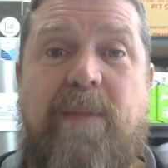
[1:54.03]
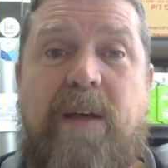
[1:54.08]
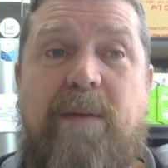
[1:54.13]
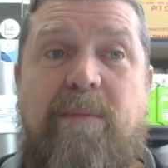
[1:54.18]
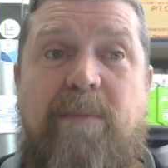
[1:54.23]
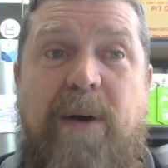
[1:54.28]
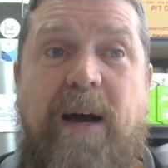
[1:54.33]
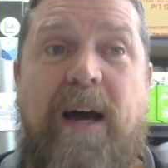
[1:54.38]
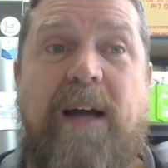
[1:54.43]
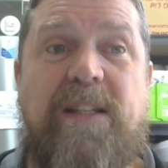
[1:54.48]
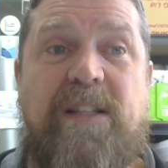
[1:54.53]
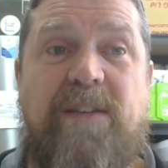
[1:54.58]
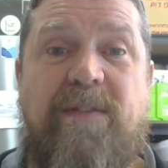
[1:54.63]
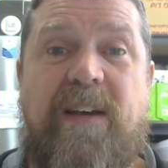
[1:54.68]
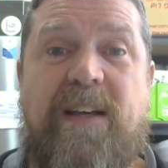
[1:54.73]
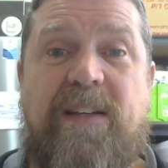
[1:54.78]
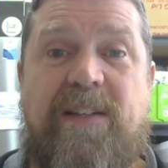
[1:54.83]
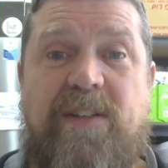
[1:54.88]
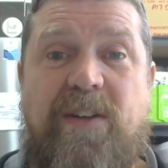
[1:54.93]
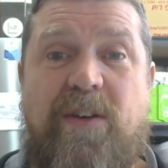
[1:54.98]
parts of
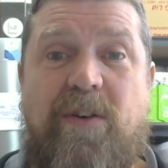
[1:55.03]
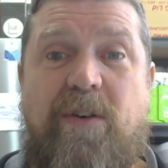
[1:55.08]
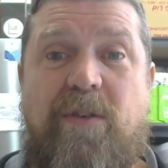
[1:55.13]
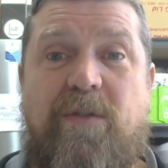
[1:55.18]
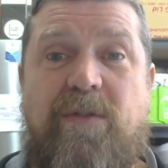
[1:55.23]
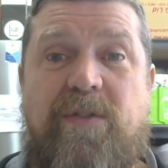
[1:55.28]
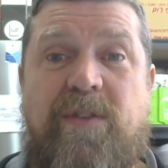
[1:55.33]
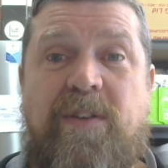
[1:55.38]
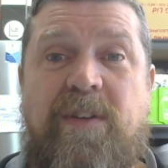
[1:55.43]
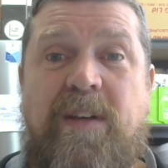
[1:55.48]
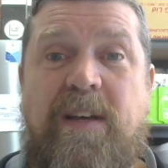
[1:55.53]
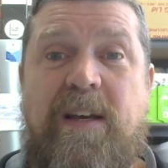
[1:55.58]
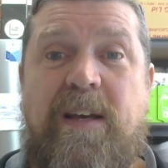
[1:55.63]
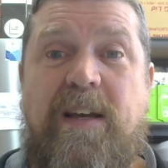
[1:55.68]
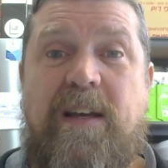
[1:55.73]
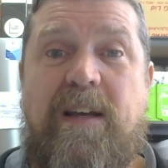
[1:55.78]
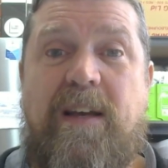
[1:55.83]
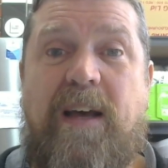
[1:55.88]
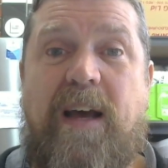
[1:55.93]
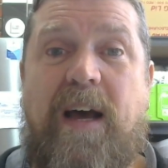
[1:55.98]
ourselves
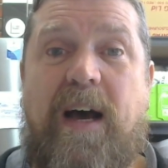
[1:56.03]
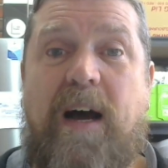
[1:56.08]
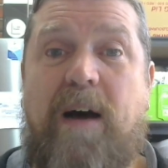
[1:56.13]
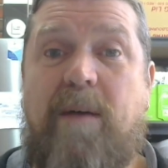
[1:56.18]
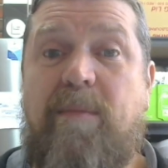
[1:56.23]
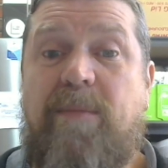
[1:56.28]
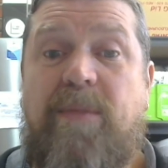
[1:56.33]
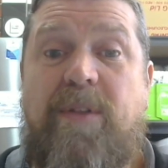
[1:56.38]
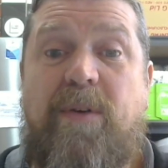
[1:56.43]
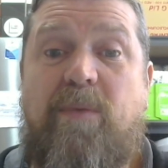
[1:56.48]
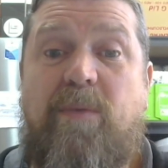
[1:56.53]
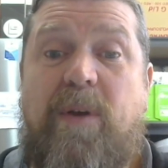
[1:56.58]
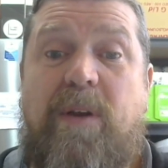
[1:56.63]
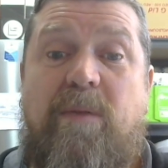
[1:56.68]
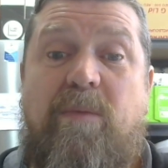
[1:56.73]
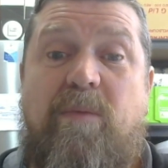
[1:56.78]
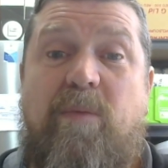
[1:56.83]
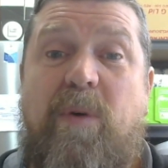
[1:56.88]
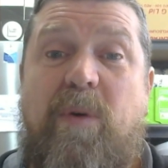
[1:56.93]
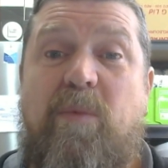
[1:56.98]
that
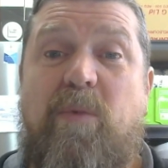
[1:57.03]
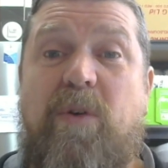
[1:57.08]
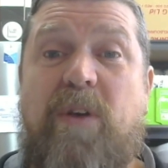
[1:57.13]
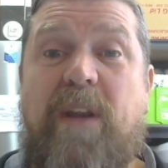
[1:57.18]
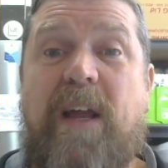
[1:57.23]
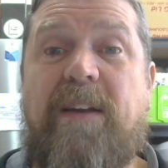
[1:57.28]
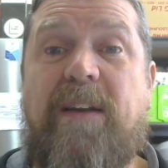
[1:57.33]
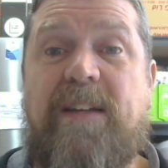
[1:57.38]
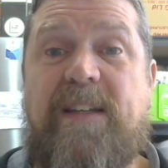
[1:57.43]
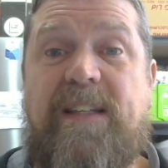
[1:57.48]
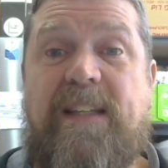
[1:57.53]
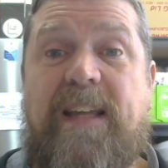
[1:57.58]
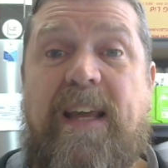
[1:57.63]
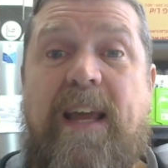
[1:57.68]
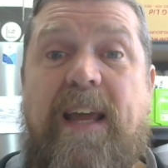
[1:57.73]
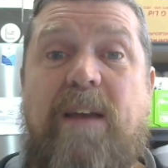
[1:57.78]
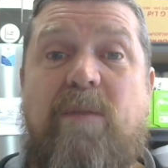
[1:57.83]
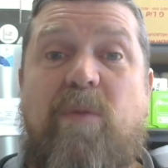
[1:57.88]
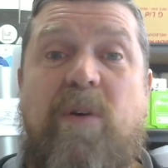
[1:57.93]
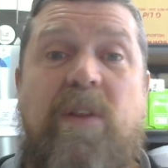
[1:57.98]
we wouldn't
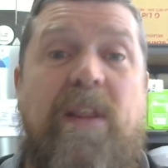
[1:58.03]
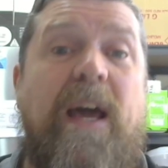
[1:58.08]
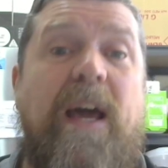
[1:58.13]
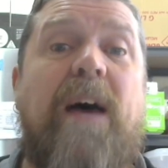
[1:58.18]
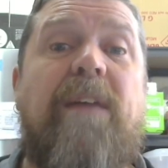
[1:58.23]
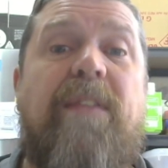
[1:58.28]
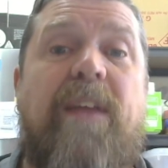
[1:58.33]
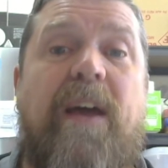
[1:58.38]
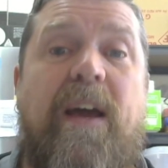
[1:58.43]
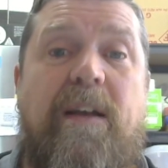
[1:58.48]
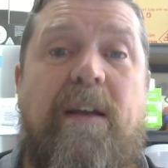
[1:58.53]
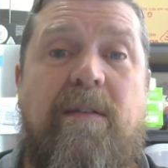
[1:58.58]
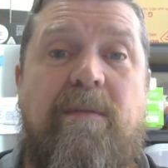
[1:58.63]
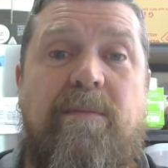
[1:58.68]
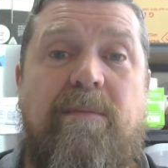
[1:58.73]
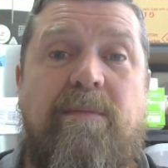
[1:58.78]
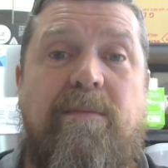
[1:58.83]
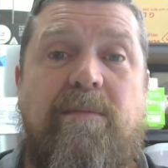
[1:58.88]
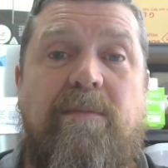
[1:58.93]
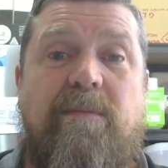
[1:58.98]
understand without that.
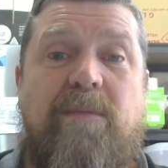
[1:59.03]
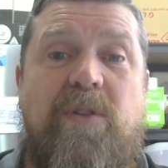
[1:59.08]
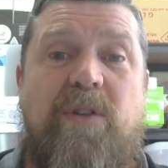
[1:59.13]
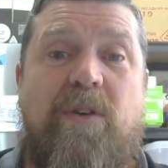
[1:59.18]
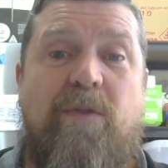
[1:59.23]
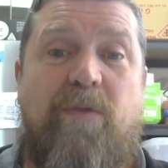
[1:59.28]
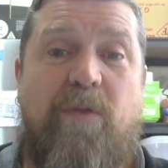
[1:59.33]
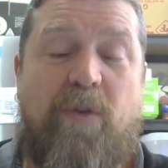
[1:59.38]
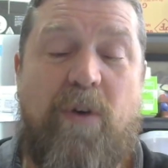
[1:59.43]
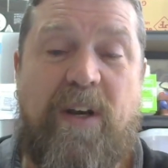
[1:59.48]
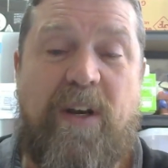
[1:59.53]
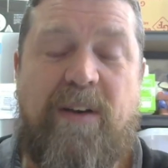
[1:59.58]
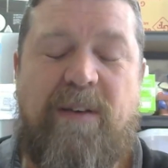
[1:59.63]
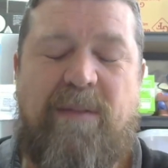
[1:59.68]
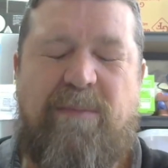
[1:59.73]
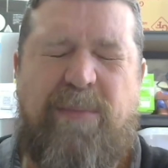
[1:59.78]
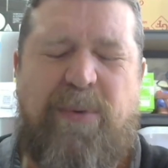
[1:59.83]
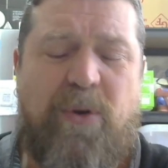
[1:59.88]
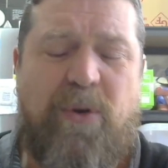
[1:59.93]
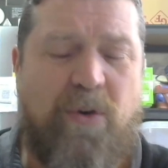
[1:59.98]
So if we're
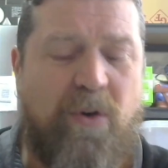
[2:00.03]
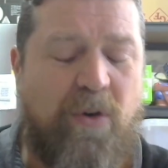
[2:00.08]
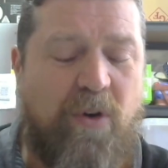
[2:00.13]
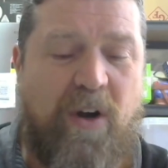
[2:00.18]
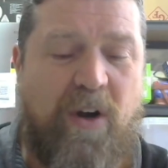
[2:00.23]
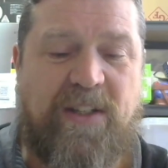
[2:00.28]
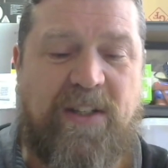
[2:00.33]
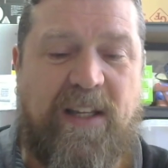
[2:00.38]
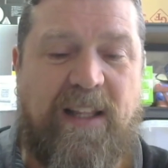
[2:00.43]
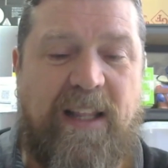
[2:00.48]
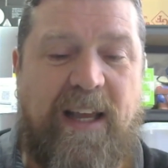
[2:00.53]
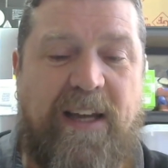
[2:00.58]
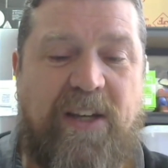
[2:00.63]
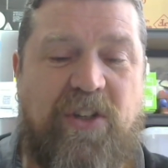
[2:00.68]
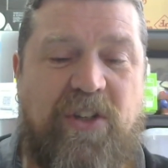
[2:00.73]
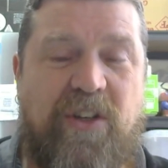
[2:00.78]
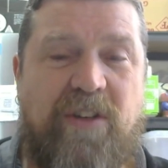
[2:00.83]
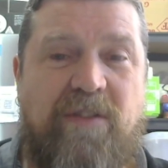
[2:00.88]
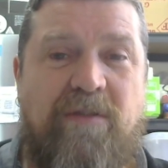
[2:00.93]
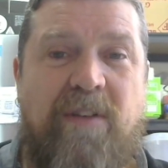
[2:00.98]
in pure
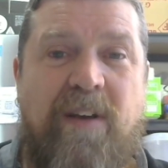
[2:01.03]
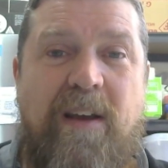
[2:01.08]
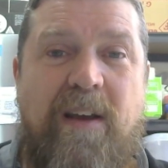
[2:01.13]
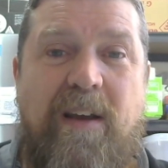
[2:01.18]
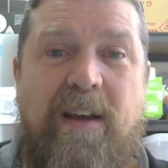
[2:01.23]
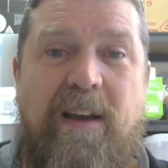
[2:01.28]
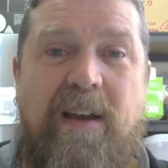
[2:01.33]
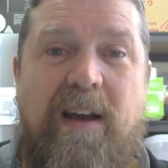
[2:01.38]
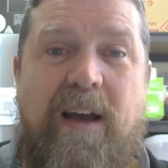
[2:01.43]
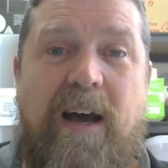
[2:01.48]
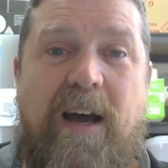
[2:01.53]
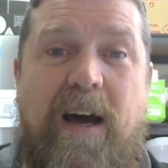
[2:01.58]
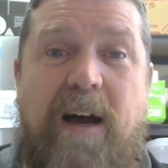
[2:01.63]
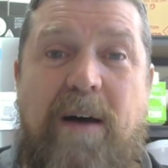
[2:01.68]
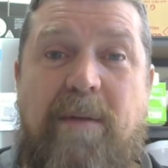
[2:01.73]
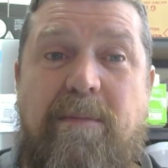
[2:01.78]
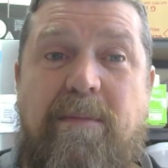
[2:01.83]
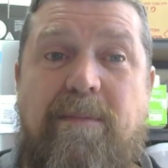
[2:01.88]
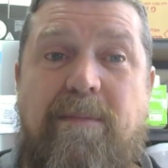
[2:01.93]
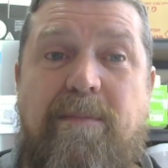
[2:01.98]
isolation,
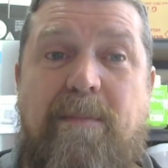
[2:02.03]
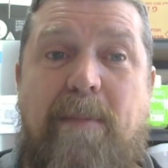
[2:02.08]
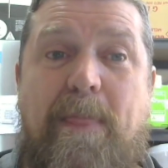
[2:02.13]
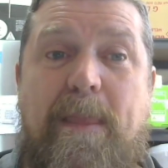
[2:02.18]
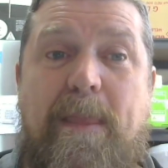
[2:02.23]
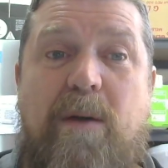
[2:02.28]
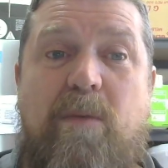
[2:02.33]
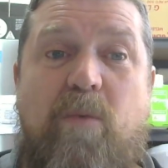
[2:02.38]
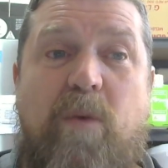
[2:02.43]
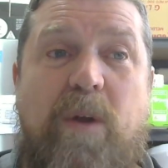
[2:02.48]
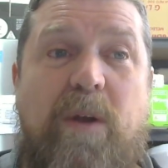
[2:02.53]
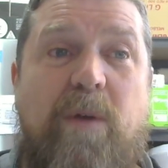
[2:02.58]
we